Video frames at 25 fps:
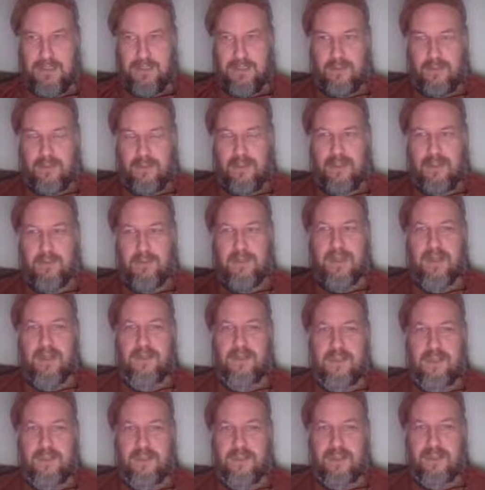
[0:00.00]
compared
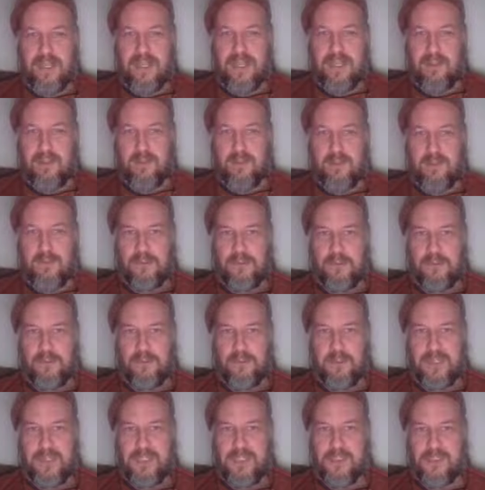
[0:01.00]
to other animals or
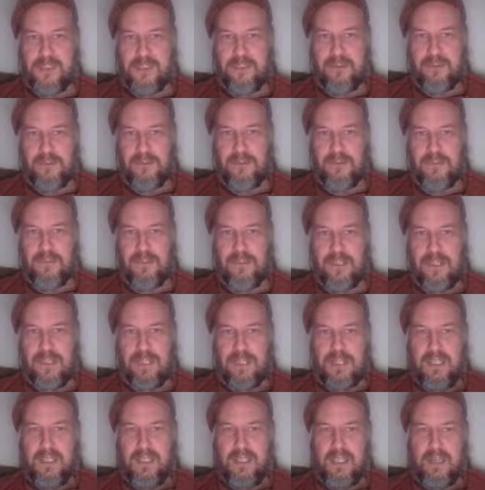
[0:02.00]
species,
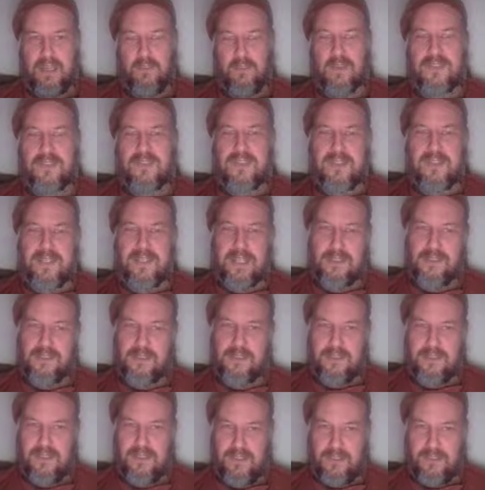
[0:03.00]
and what's the nature
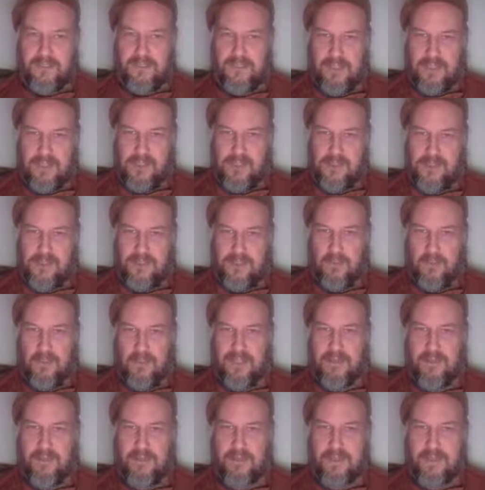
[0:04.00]
of the distinction? What